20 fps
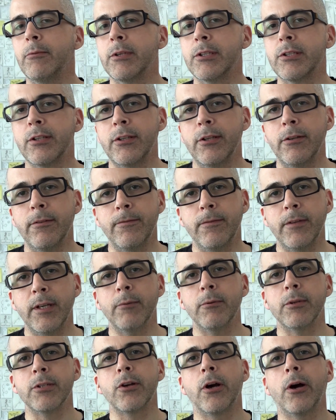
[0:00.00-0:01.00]
it
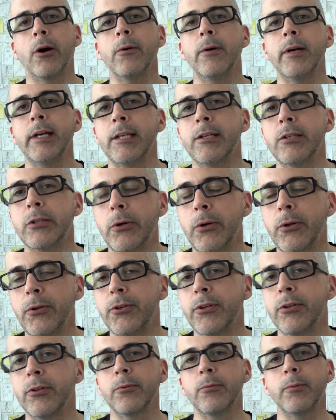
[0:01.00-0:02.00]
was already
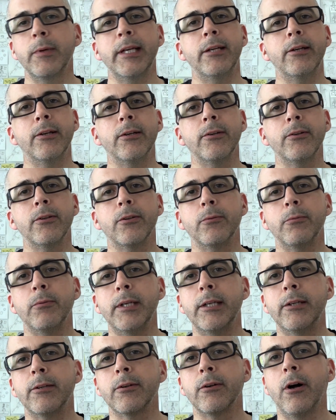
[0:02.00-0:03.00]
told to the
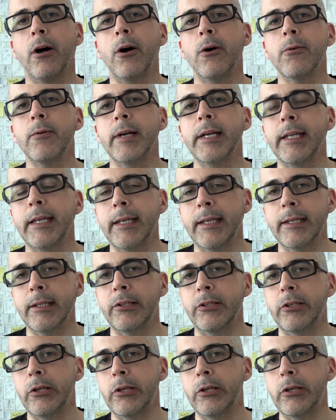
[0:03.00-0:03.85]
reader already